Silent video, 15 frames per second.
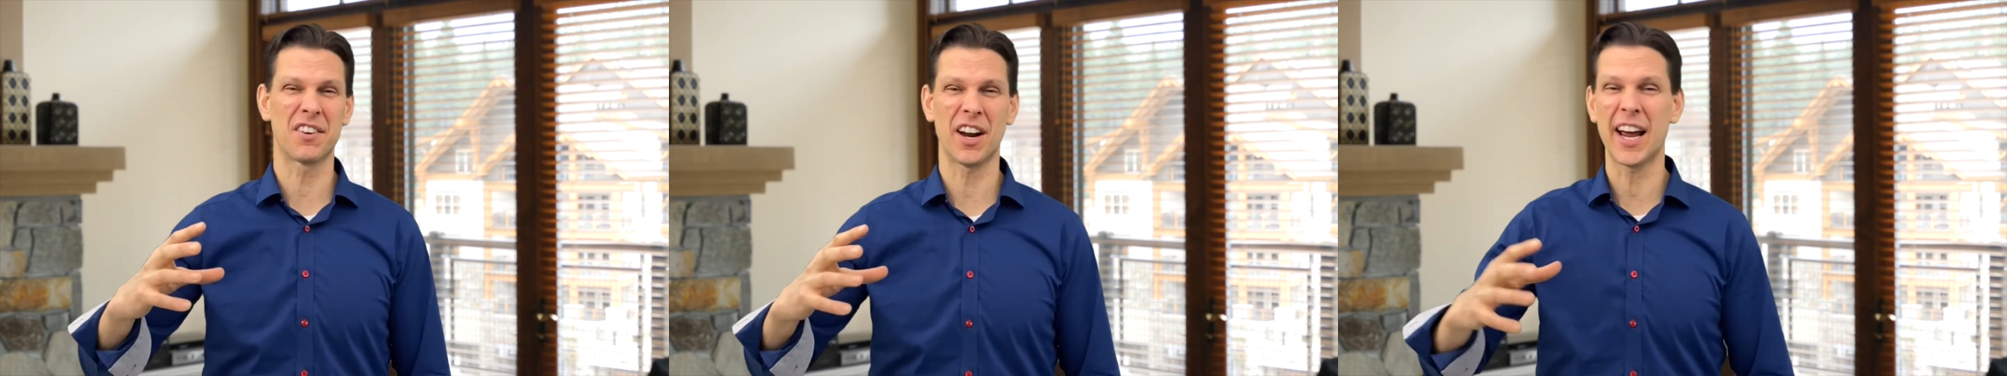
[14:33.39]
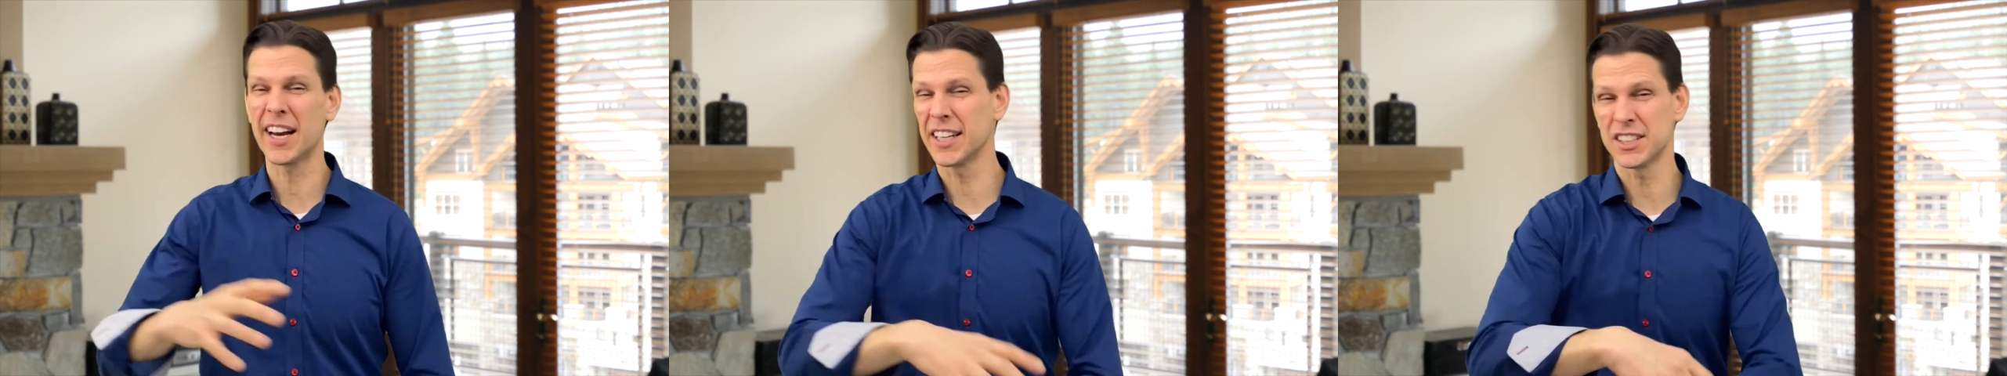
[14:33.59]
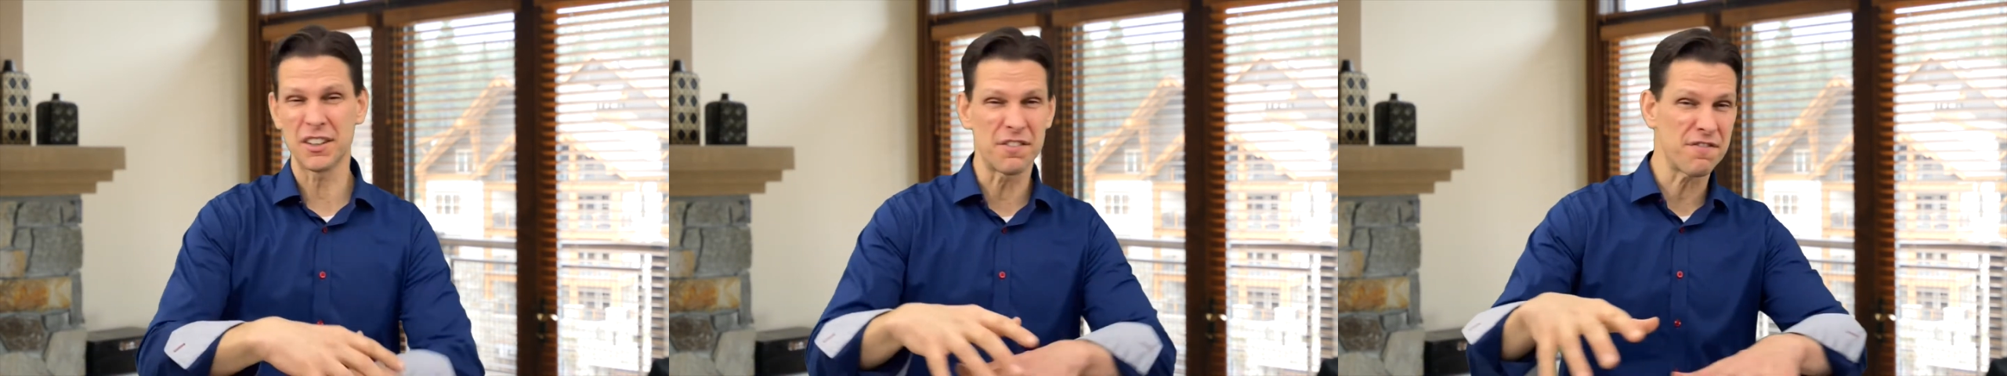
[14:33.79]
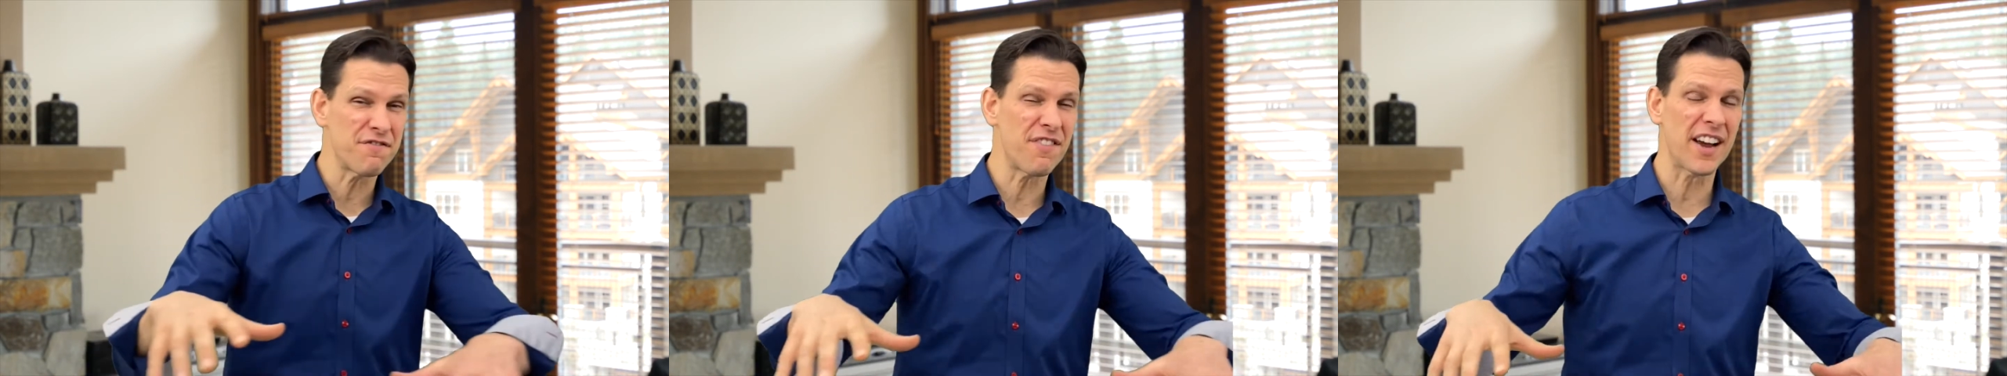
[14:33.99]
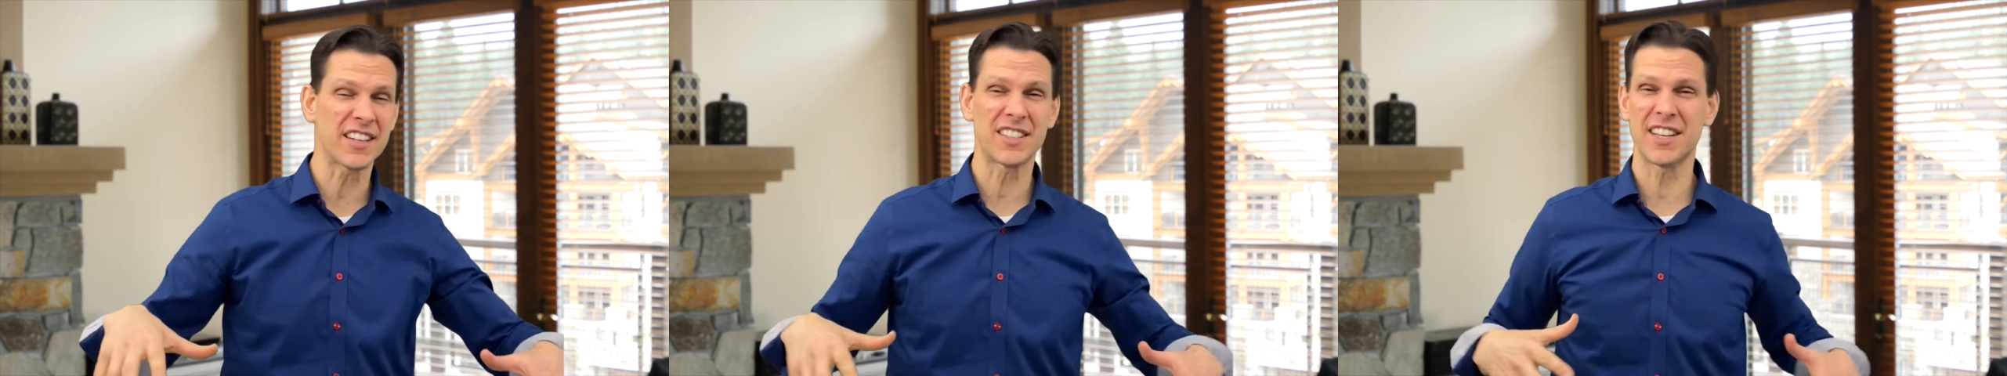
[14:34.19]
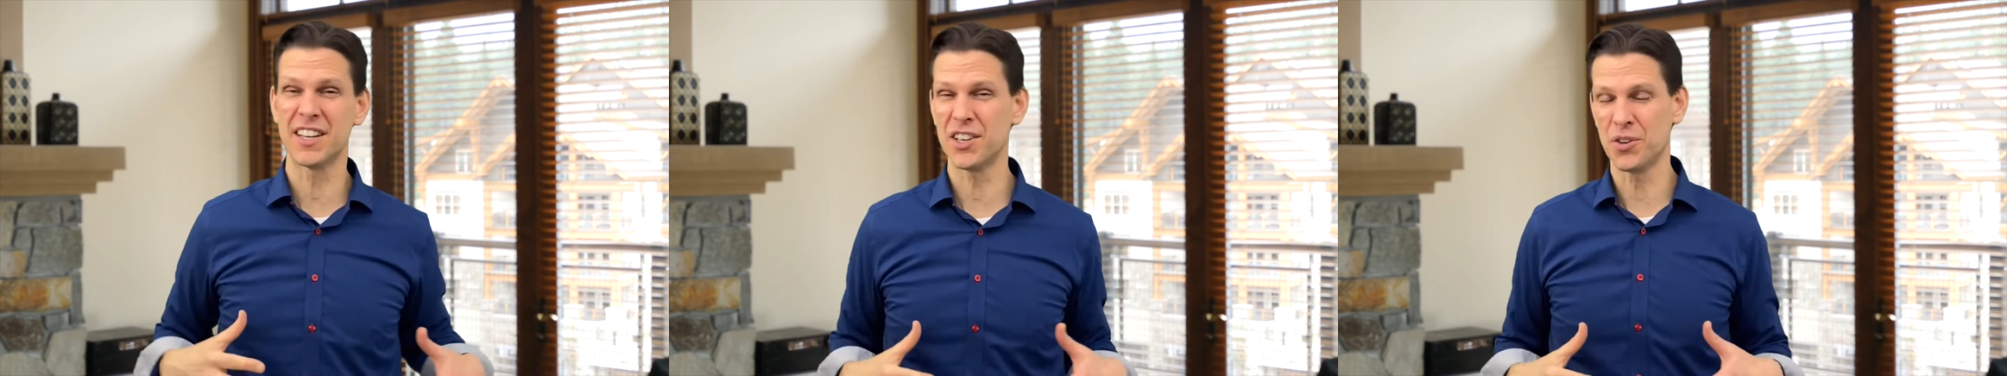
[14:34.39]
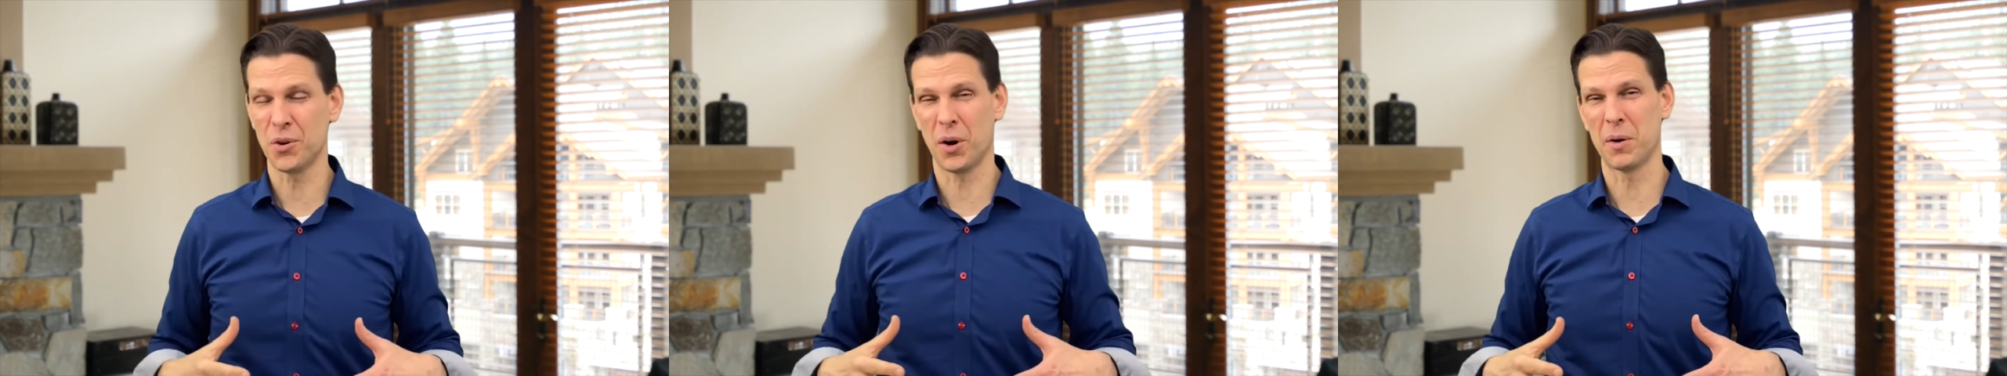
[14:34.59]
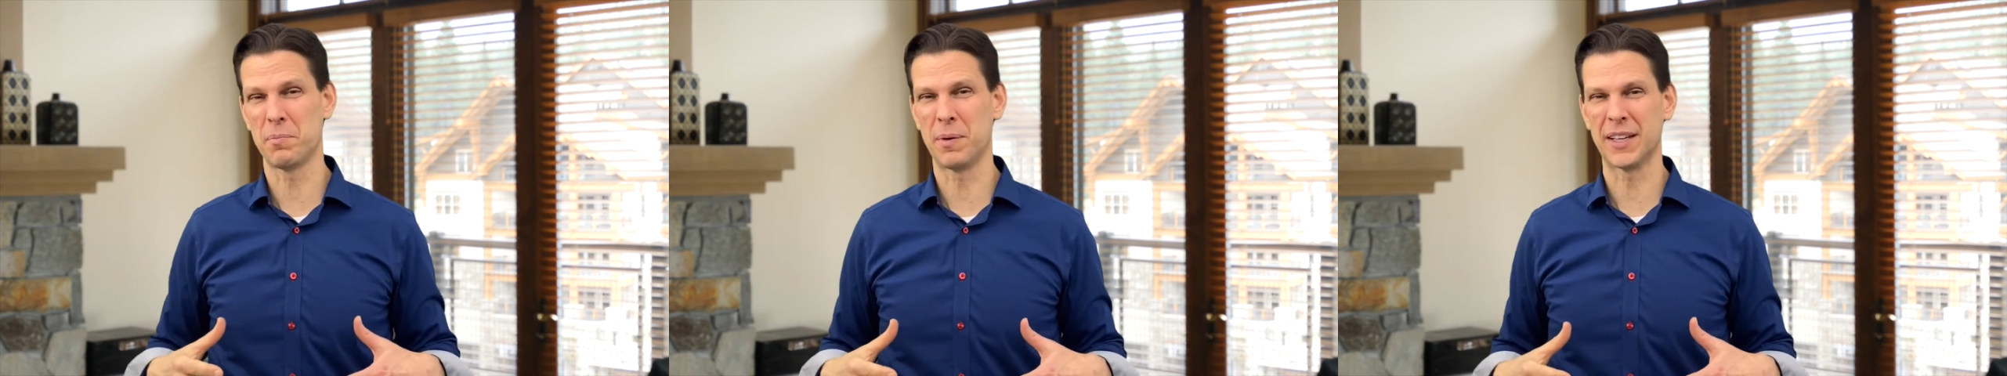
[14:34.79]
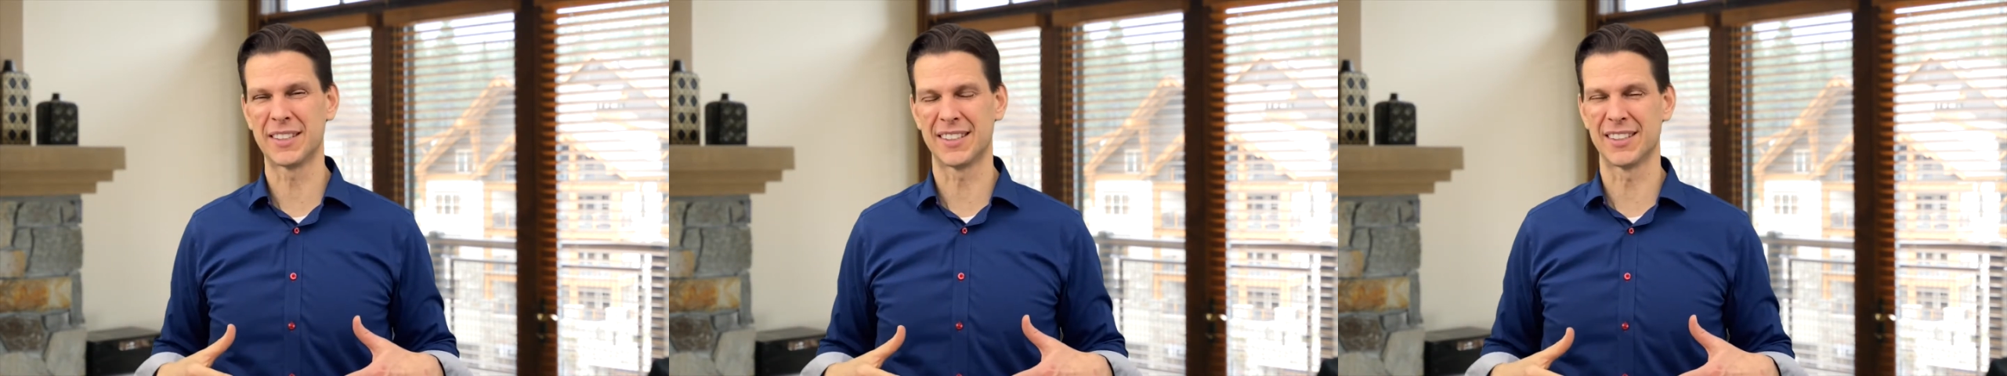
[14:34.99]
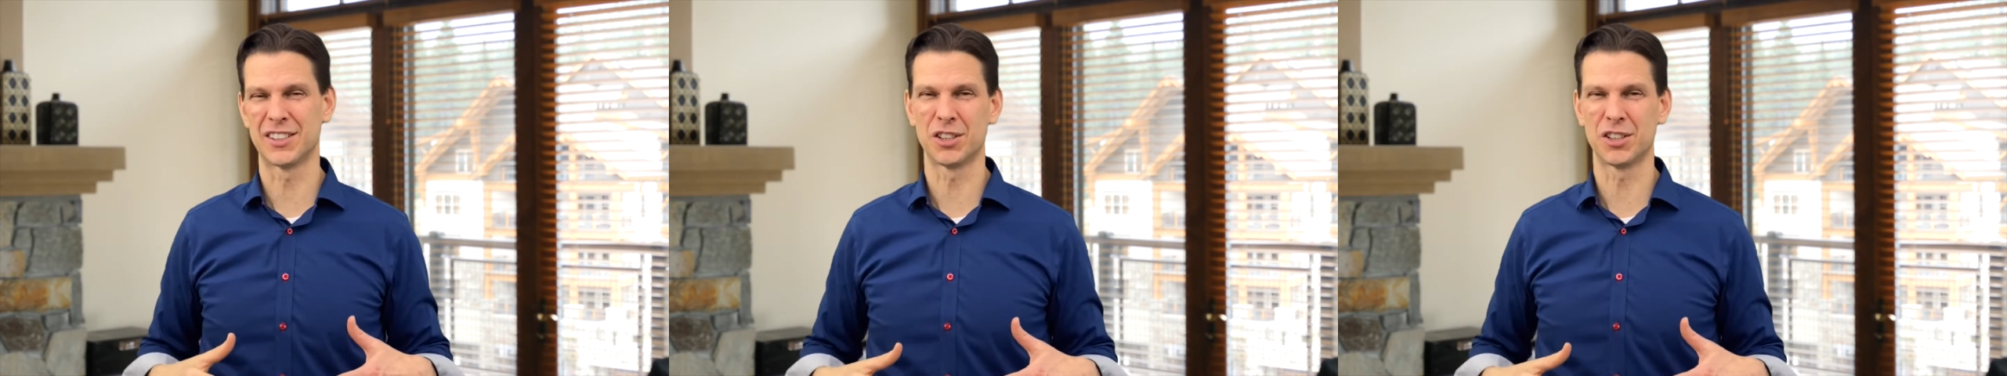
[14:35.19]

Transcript: head is affecting your business.